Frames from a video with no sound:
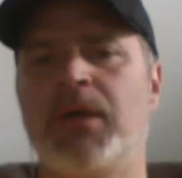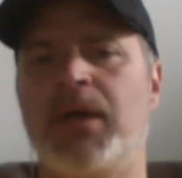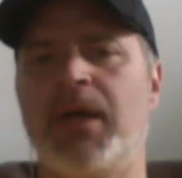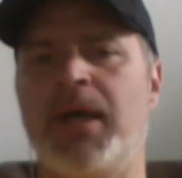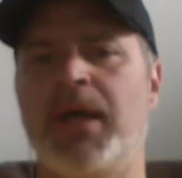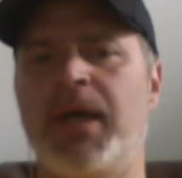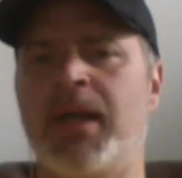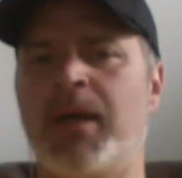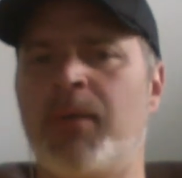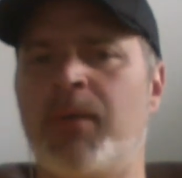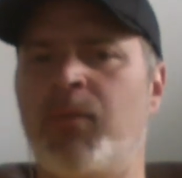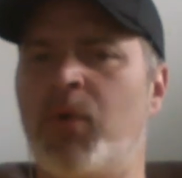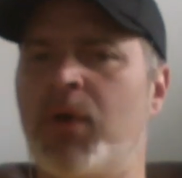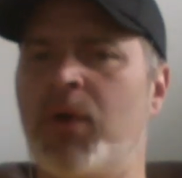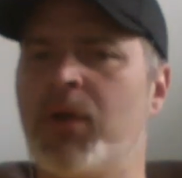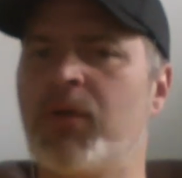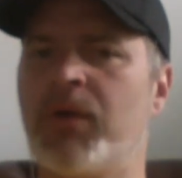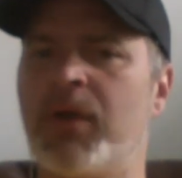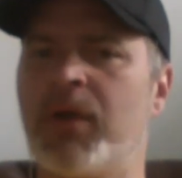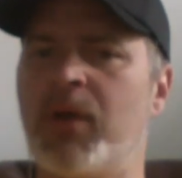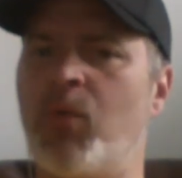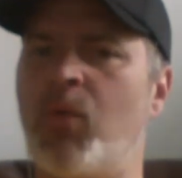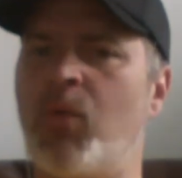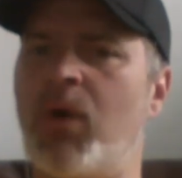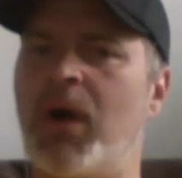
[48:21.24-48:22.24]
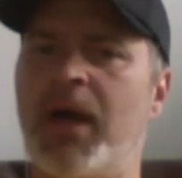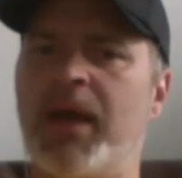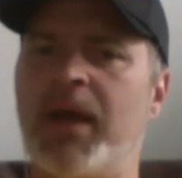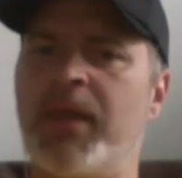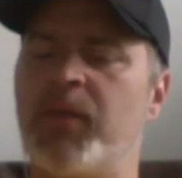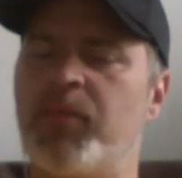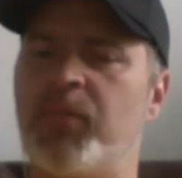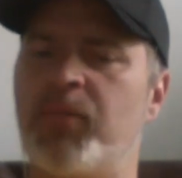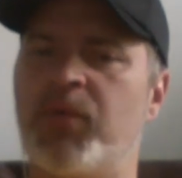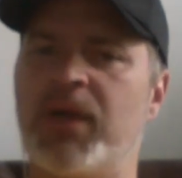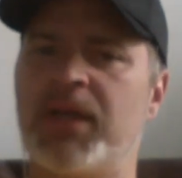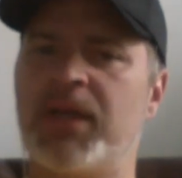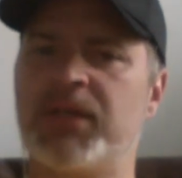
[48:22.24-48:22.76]
And I'm wondering why the
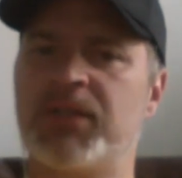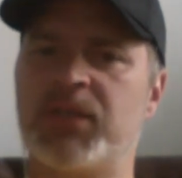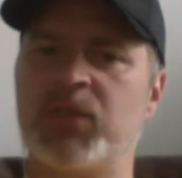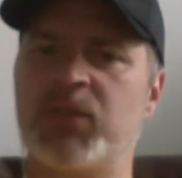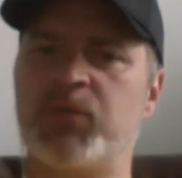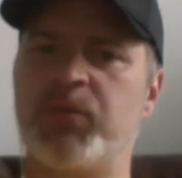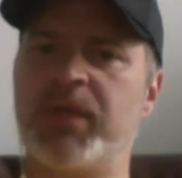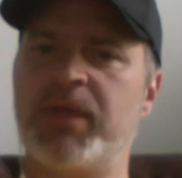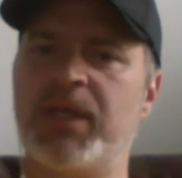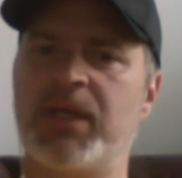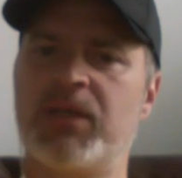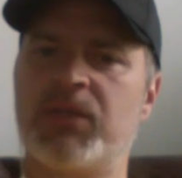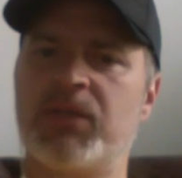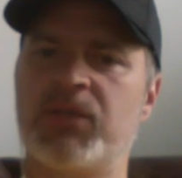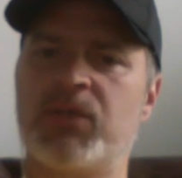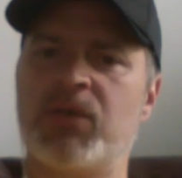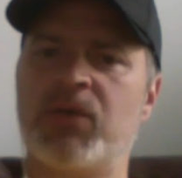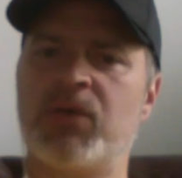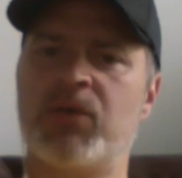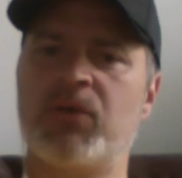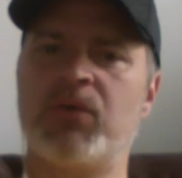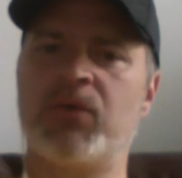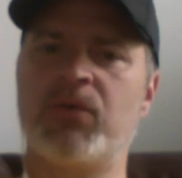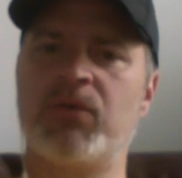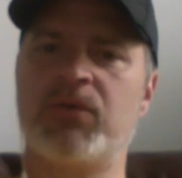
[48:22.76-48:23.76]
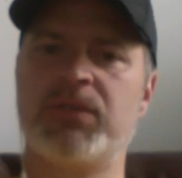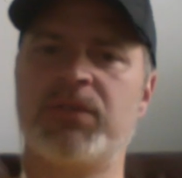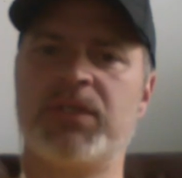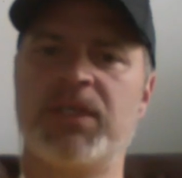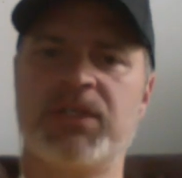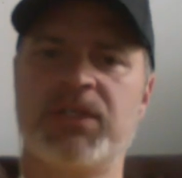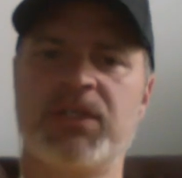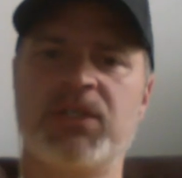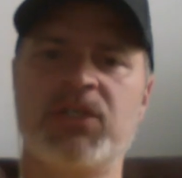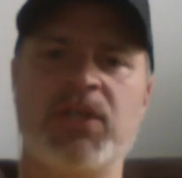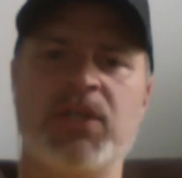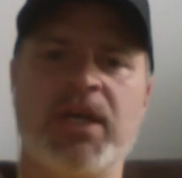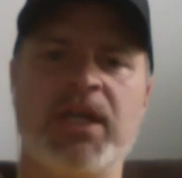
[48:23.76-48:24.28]
press is being so
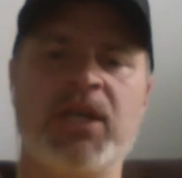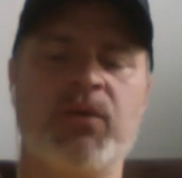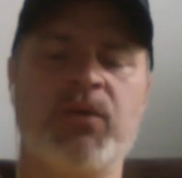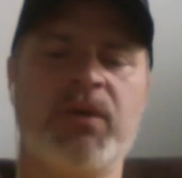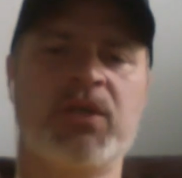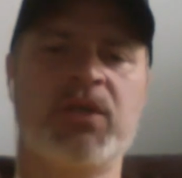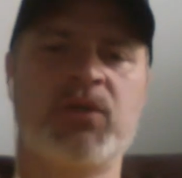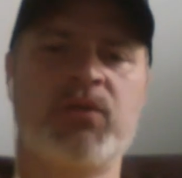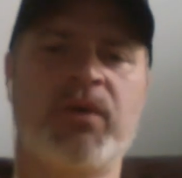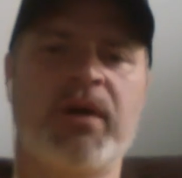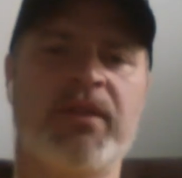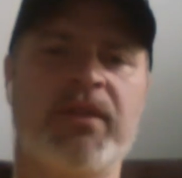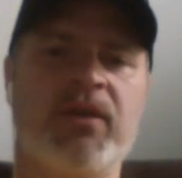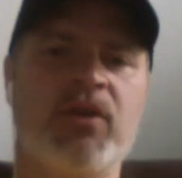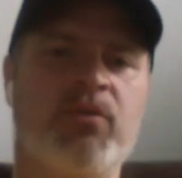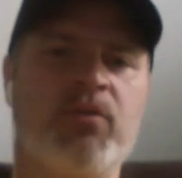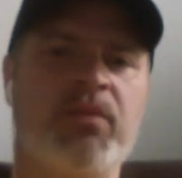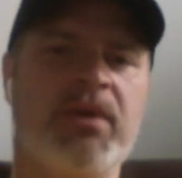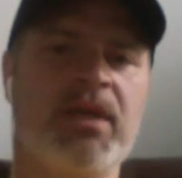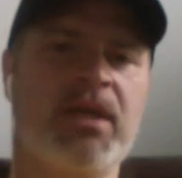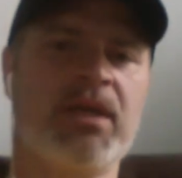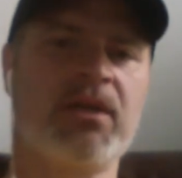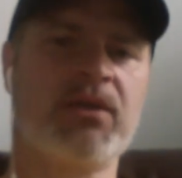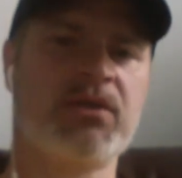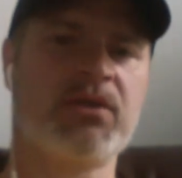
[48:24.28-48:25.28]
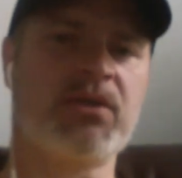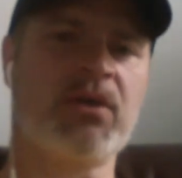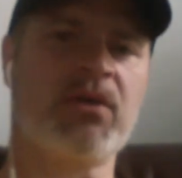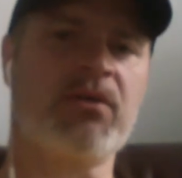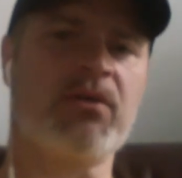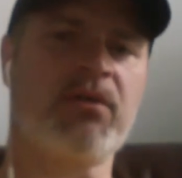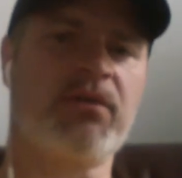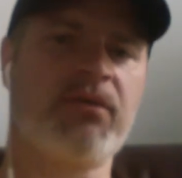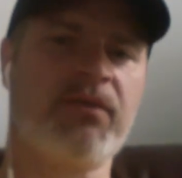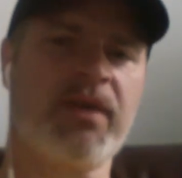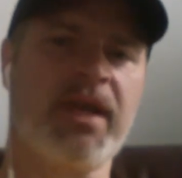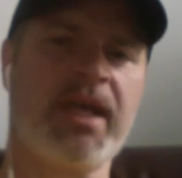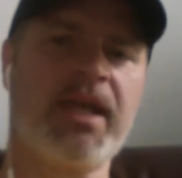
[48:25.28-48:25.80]
disingenuous, why they're being
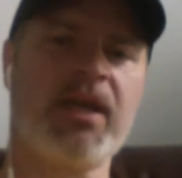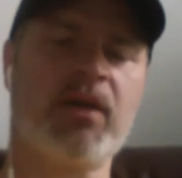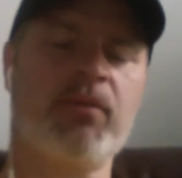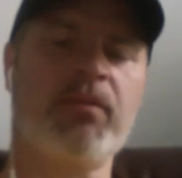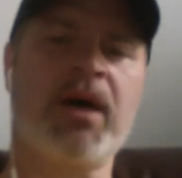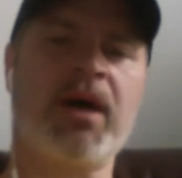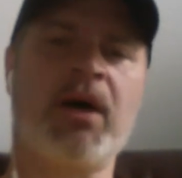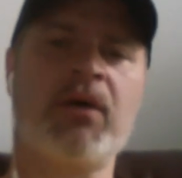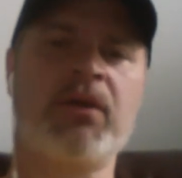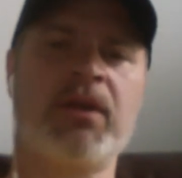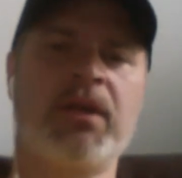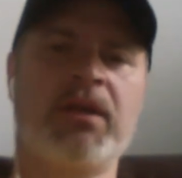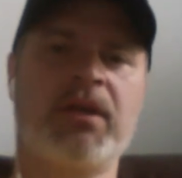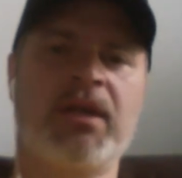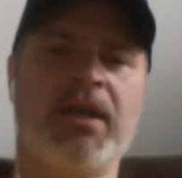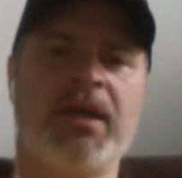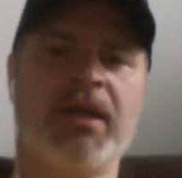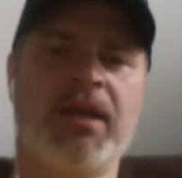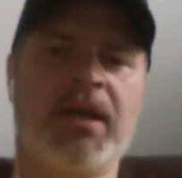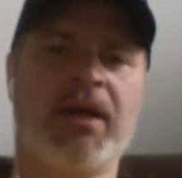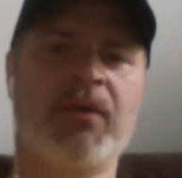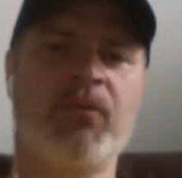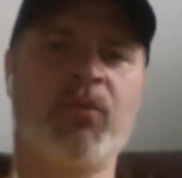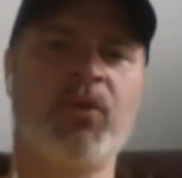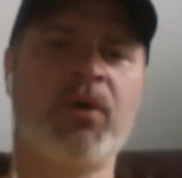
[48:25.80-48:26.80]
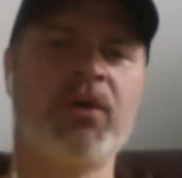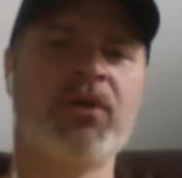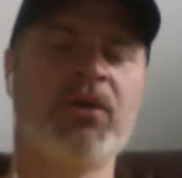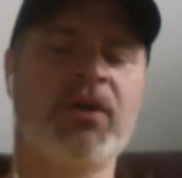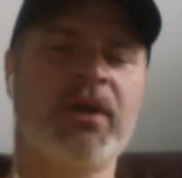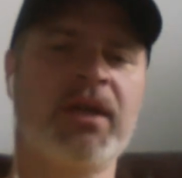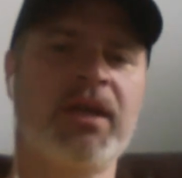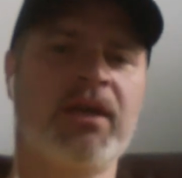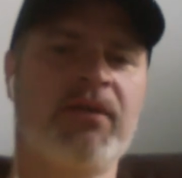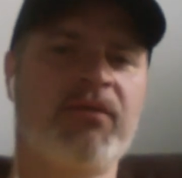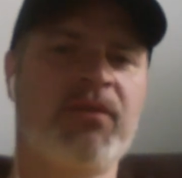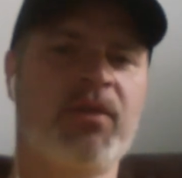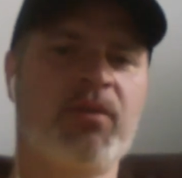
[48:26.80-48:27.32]
so fake about it. And I'm
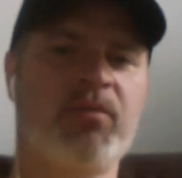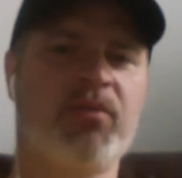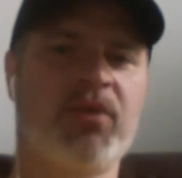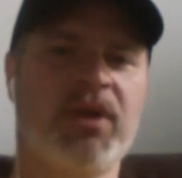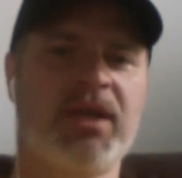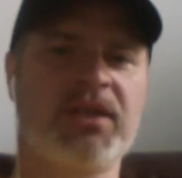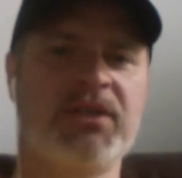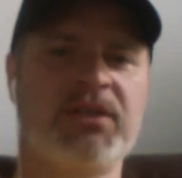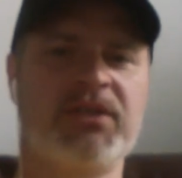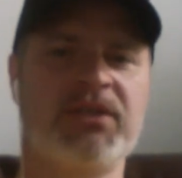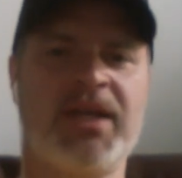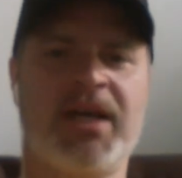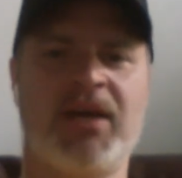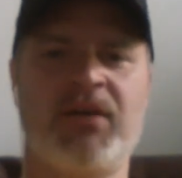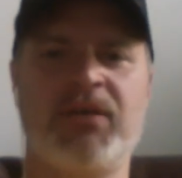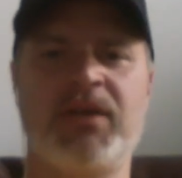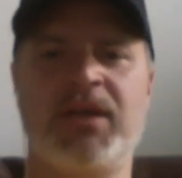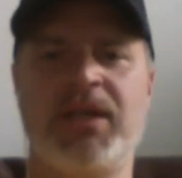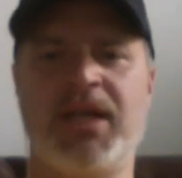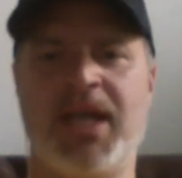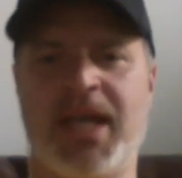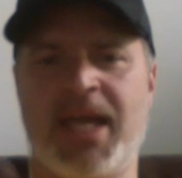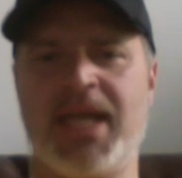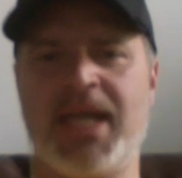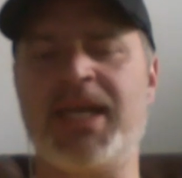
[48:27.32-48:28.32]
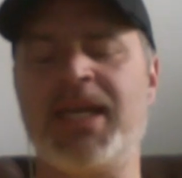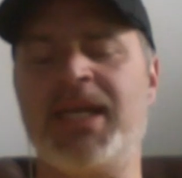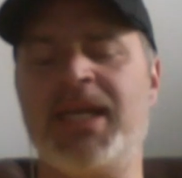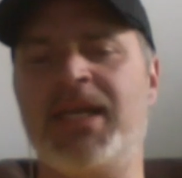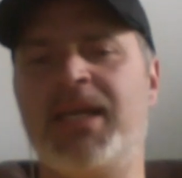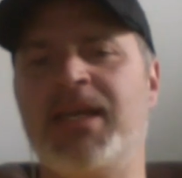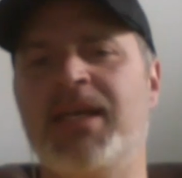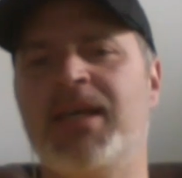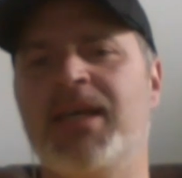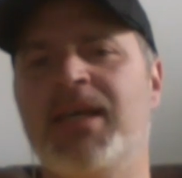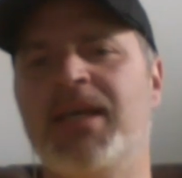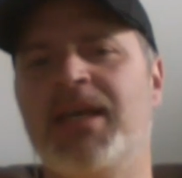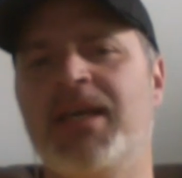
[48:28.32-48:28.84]
wondering if the press down in
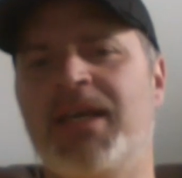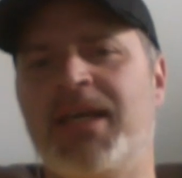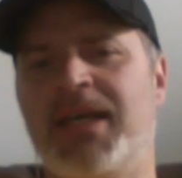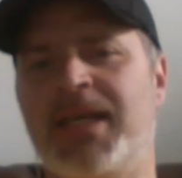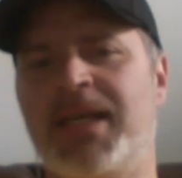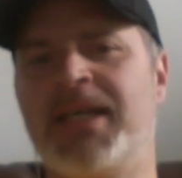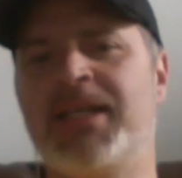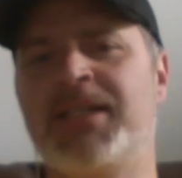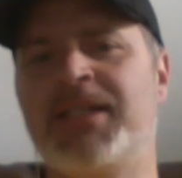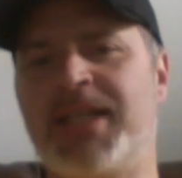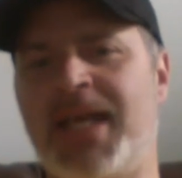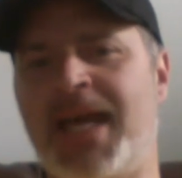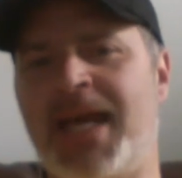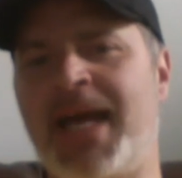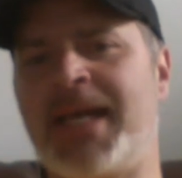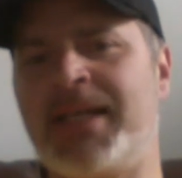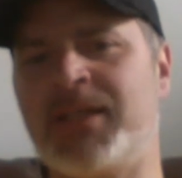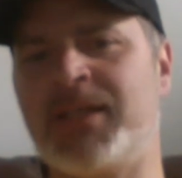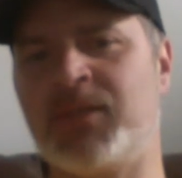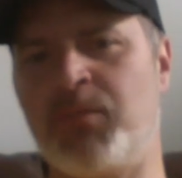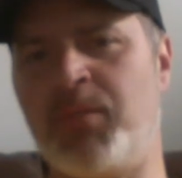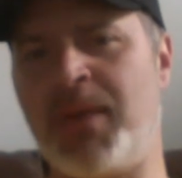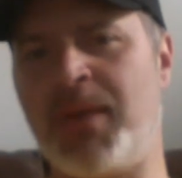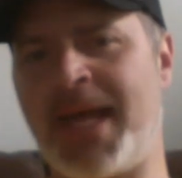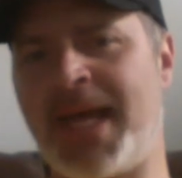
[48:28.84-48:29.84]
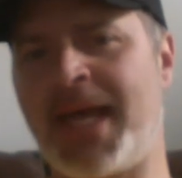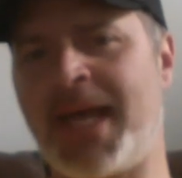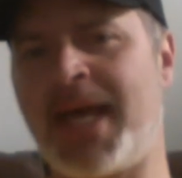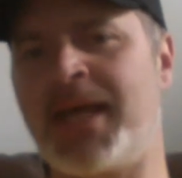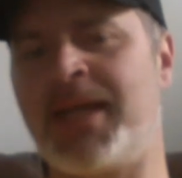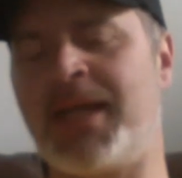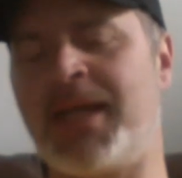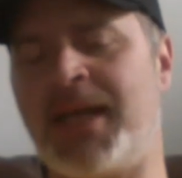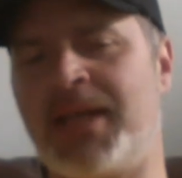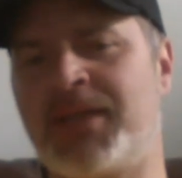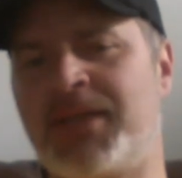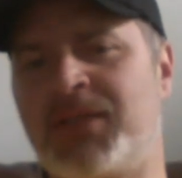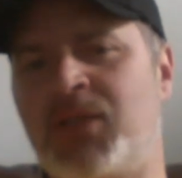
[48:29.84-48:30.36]
Haiti is as
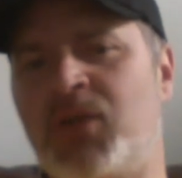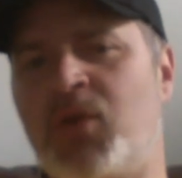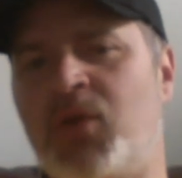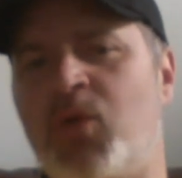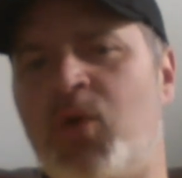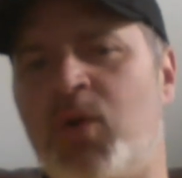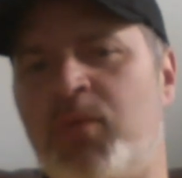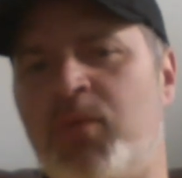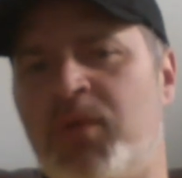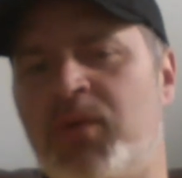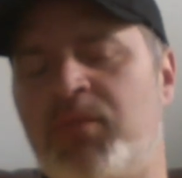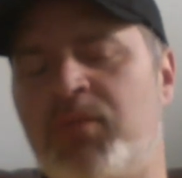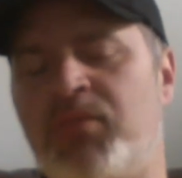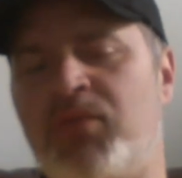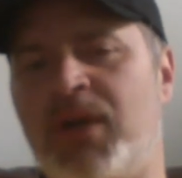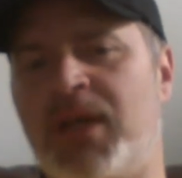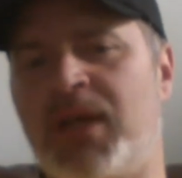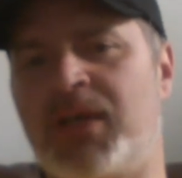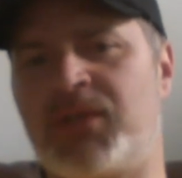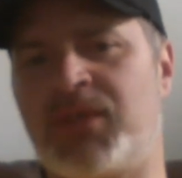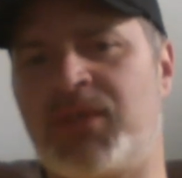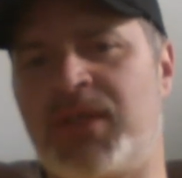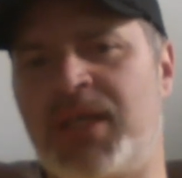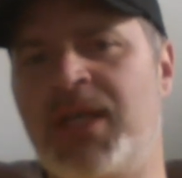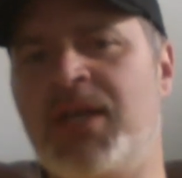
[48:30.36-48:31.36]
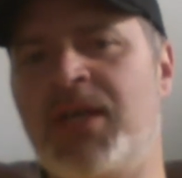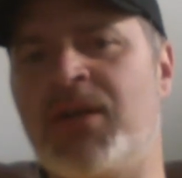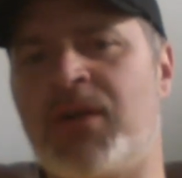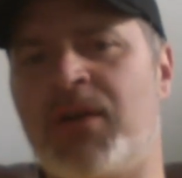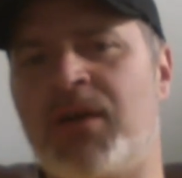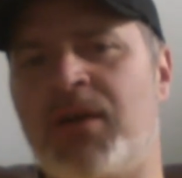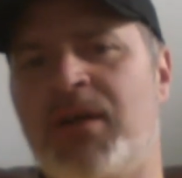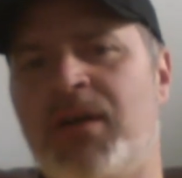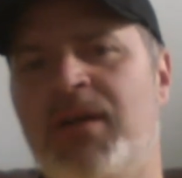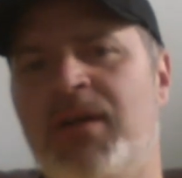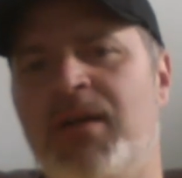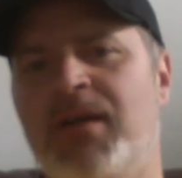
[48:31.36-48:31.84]
bad as the corporate press here.